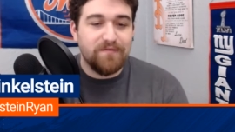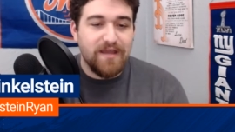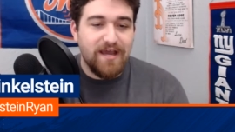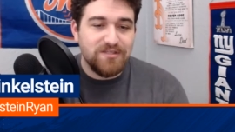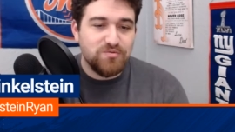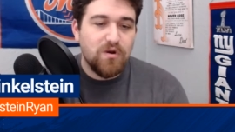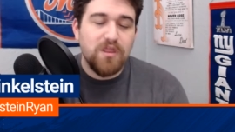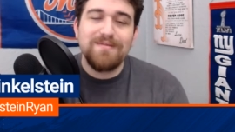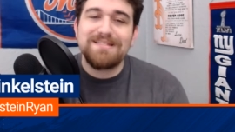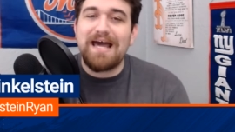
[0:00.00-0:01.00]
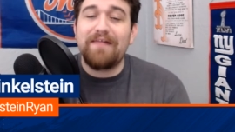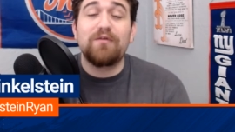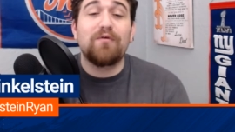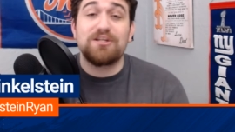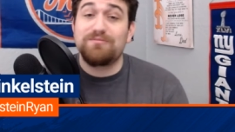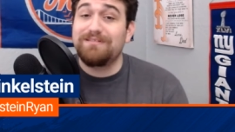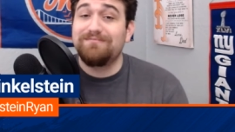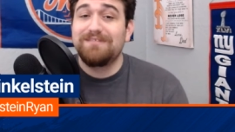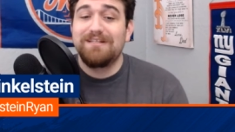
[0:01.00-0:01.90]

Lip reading: guys. One of them is Adley Rutschman.